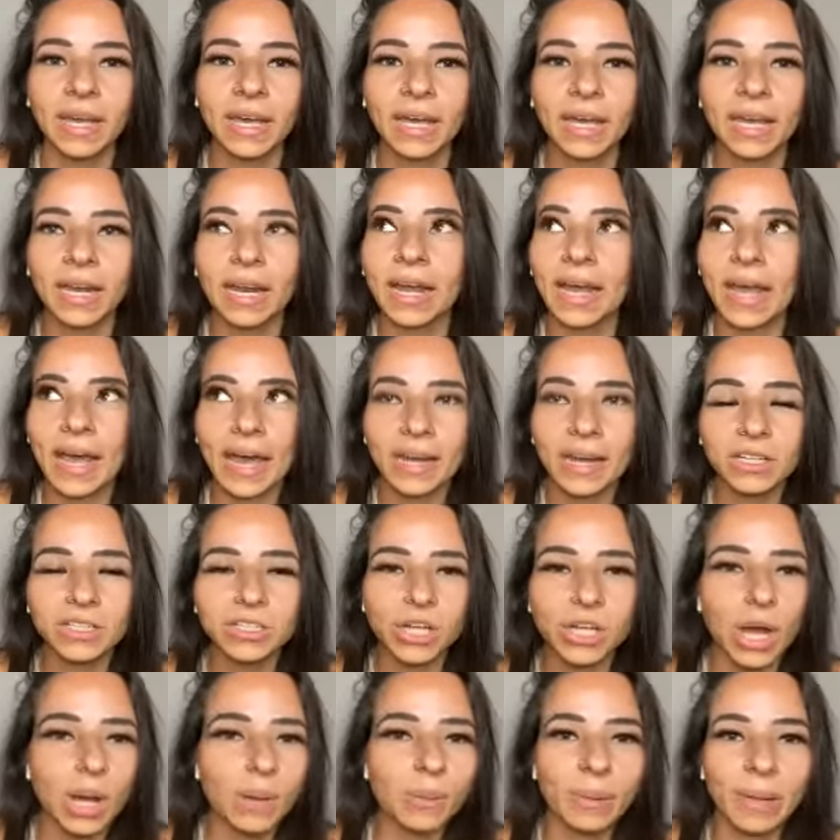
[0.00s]
And I had a
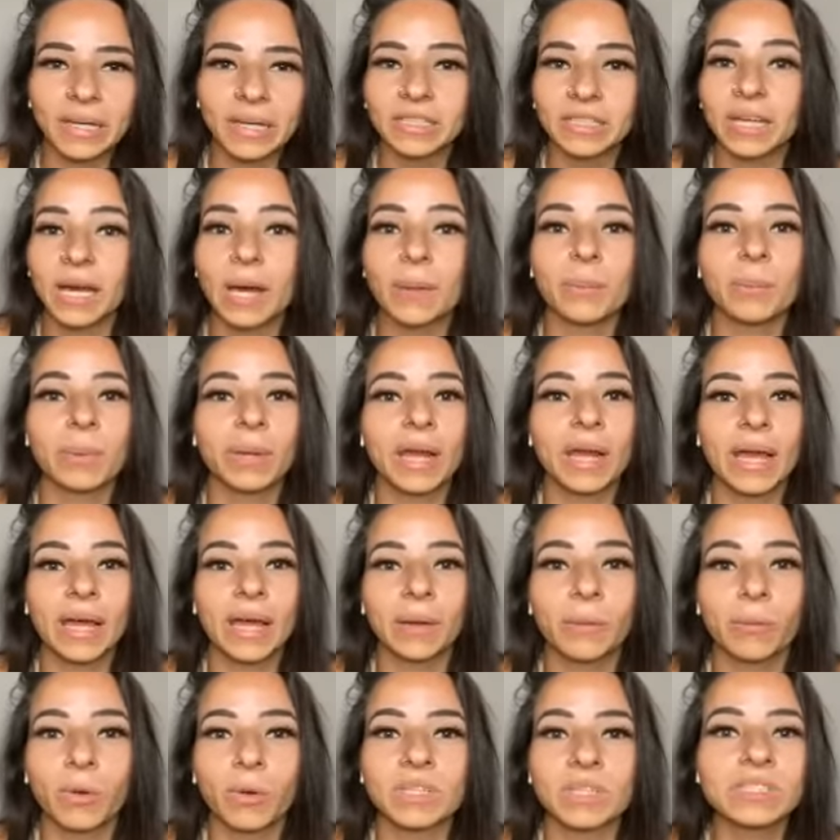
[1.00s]
job lined up, but
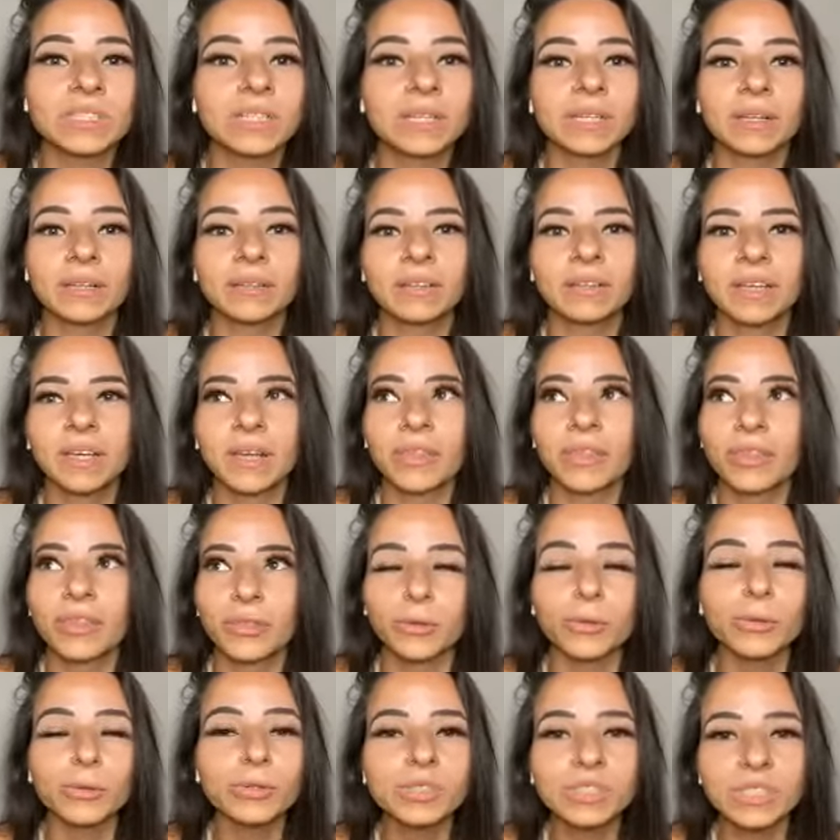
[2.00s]
I wasn't
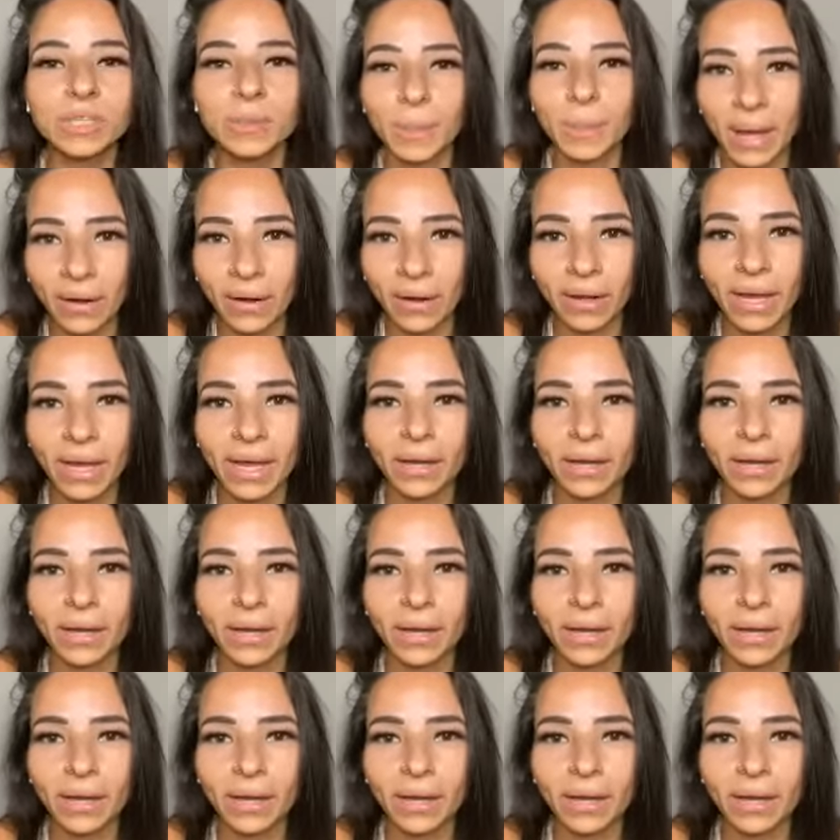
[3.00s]
enthused about it.